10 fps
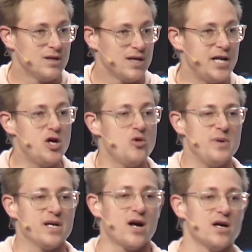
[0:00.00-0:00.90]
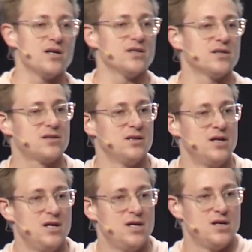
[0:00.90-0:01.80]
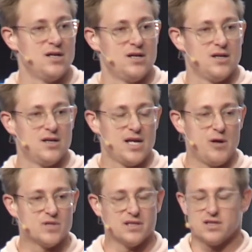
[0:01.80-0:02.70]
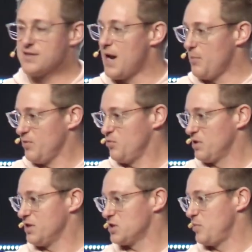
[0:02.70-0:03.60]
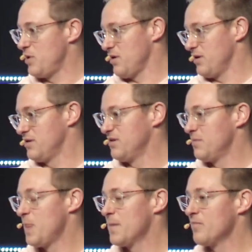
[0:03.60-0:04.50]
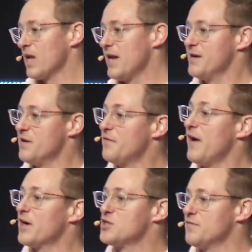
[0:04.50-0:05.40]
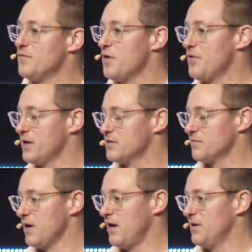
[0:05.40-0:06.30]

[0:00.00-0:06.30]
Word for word: He knew because he was in step with the Spirit. He had an affection for the things of God.